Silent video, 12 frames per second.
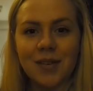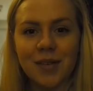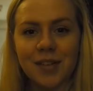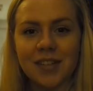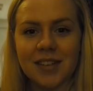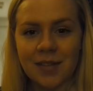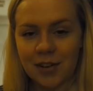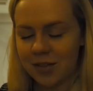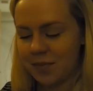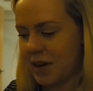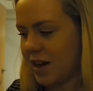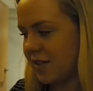what I was going to say. I've got
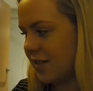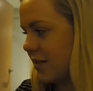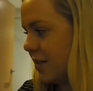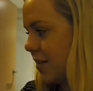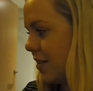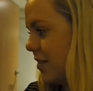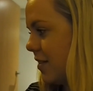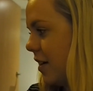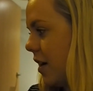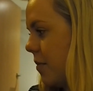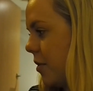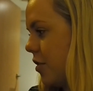some parcels, so
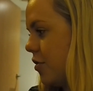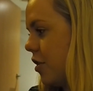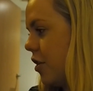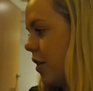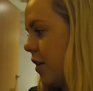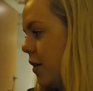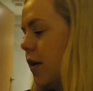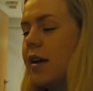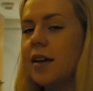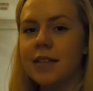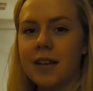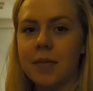I'm going to show you
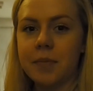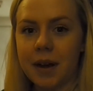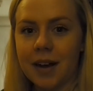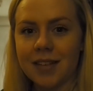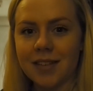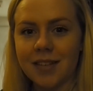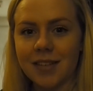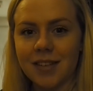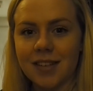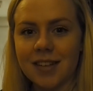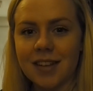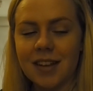said
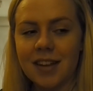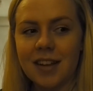parcels,